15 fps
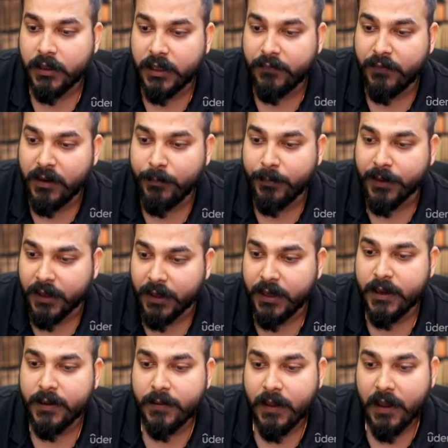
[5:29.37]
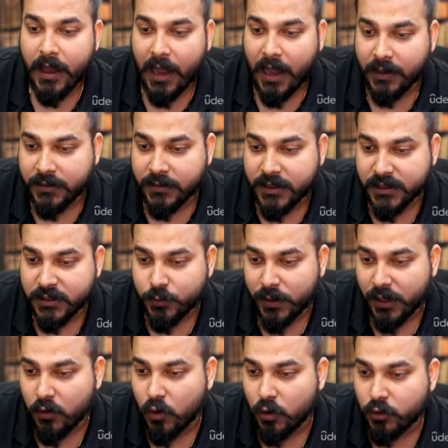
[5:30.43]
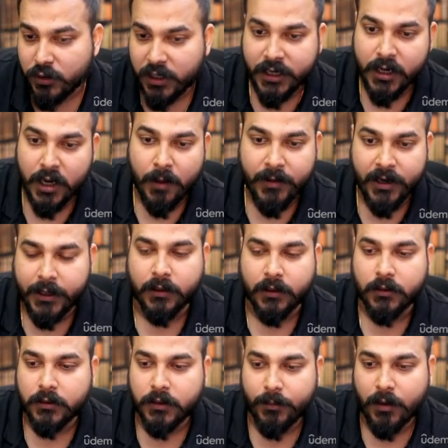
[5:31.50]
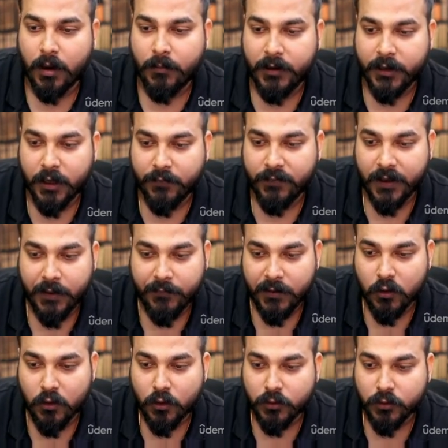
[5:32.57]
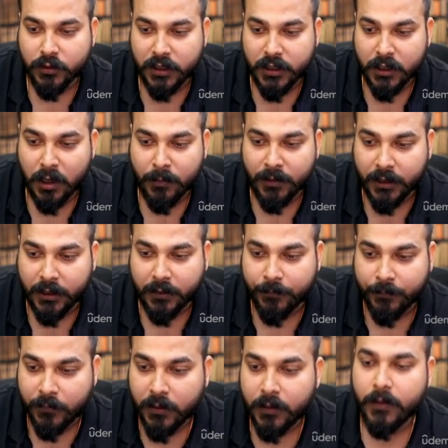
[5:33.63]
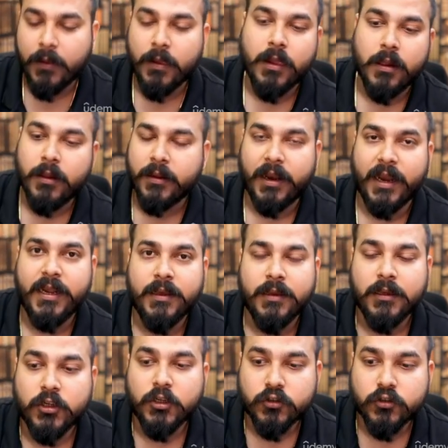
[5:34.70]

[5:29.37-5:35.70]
given B, and this will go to the denominator. The probability of A will go to the denominator, right?